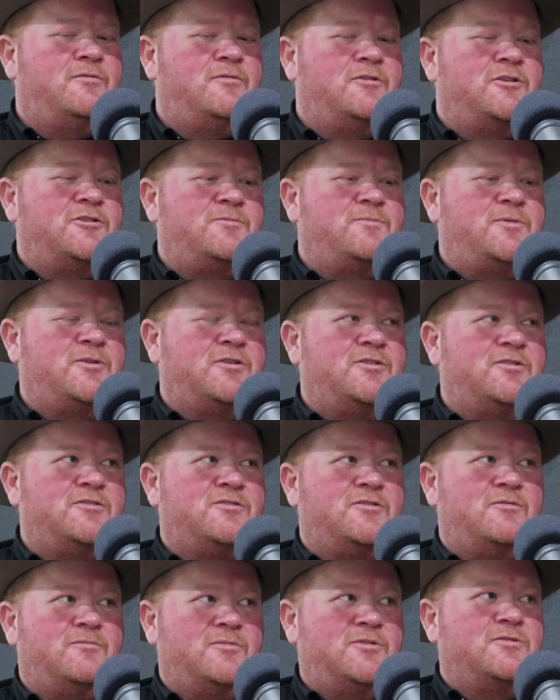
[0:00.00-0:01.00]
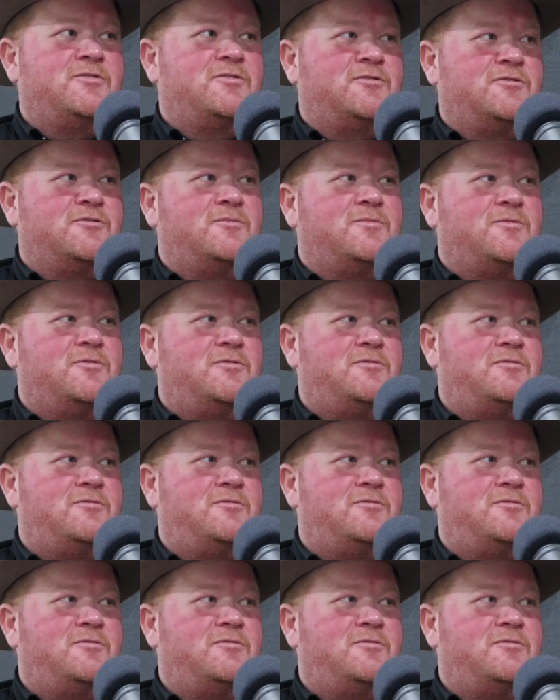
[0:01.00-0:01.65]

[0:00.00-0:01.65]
it's because they're missing something.